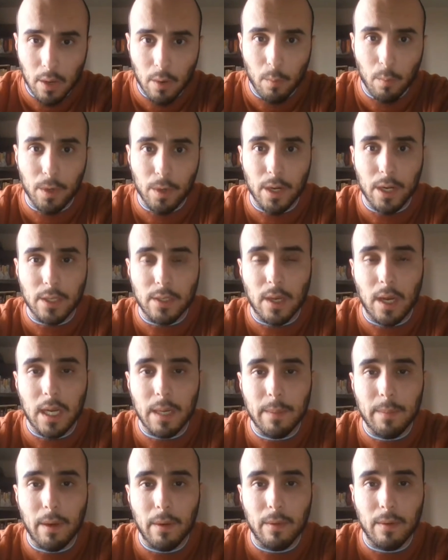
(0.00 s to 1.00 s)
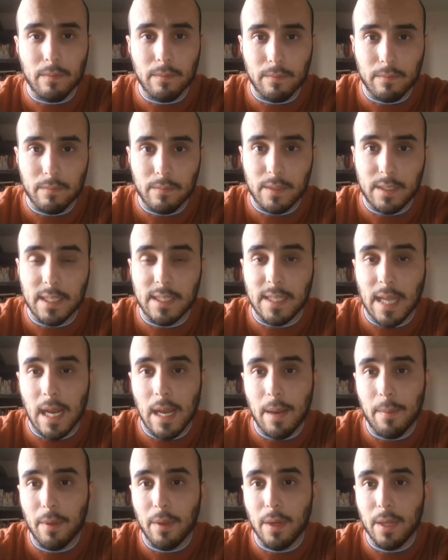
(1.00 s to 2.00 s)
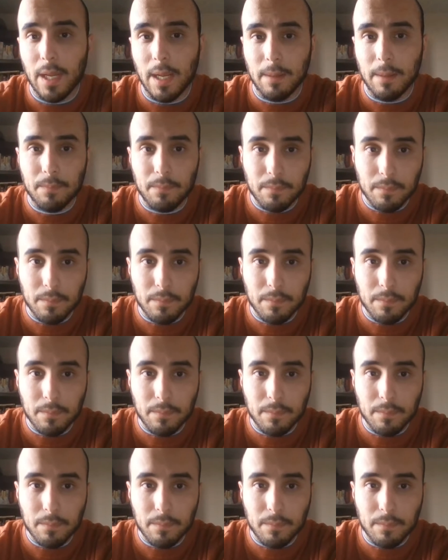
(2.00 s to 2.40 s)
we're going to talk about sustainability